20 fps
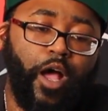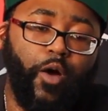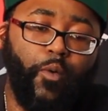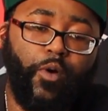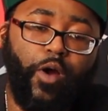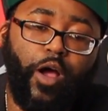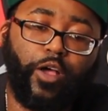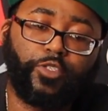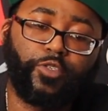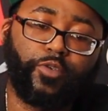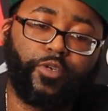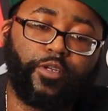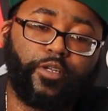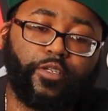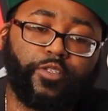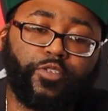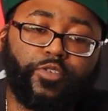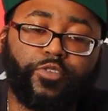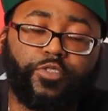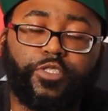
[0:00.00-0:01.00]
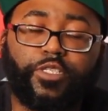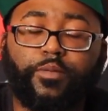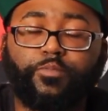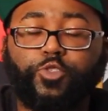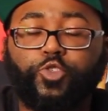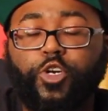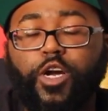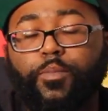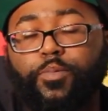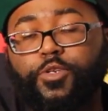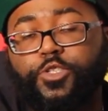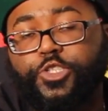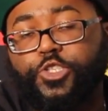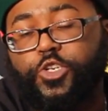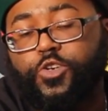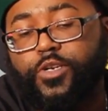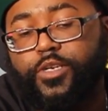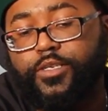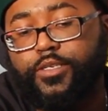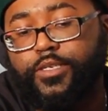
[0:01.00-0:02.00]
We're also going to do some
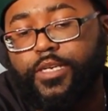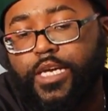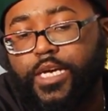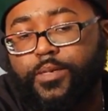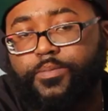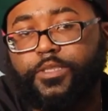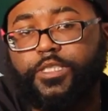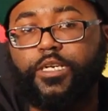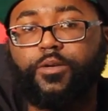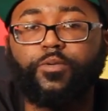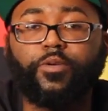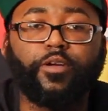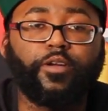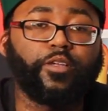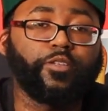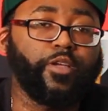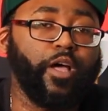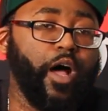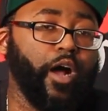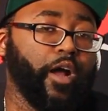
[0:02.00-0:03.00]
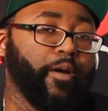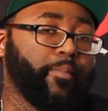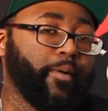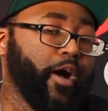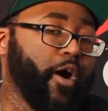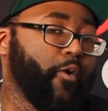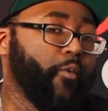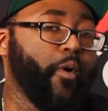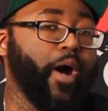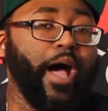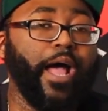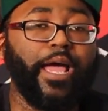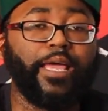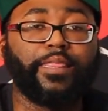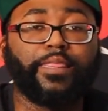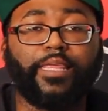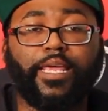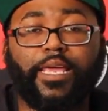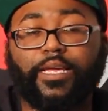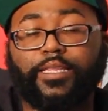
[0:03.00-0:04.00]
troubleshooting tips, and we're going to talk about why
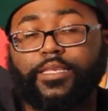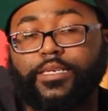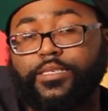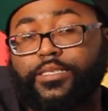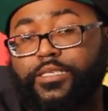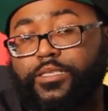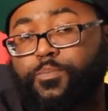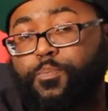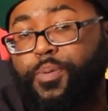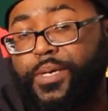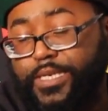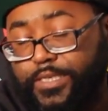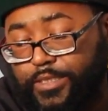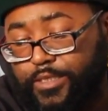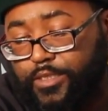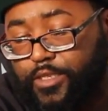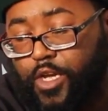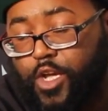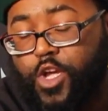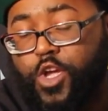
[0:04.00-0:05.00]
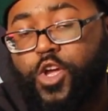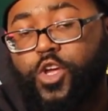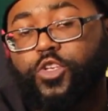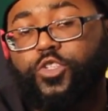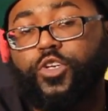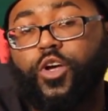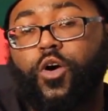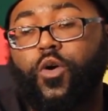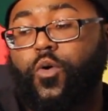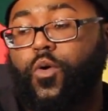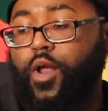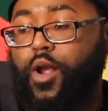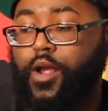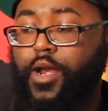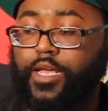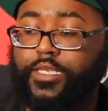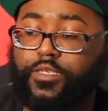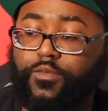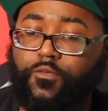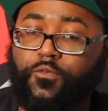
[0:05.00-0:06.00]
I think this is beast. So
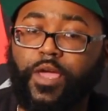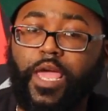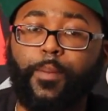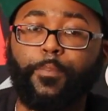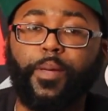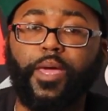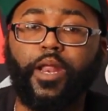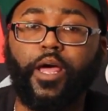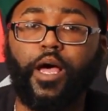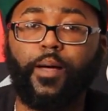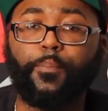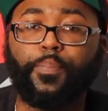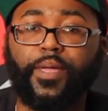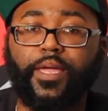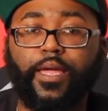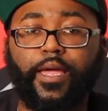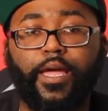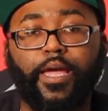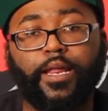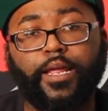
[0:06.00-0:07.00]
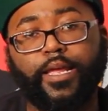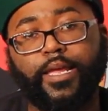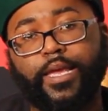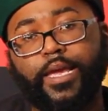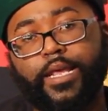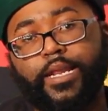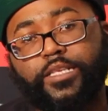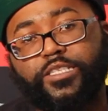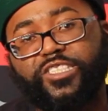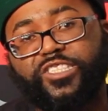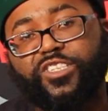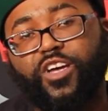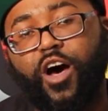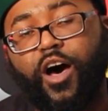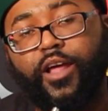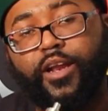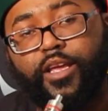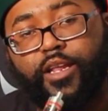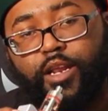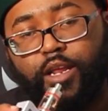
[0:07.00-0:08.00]
let's vape it up and get it
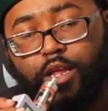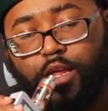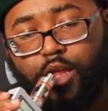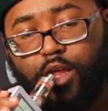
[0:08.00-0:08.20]
started.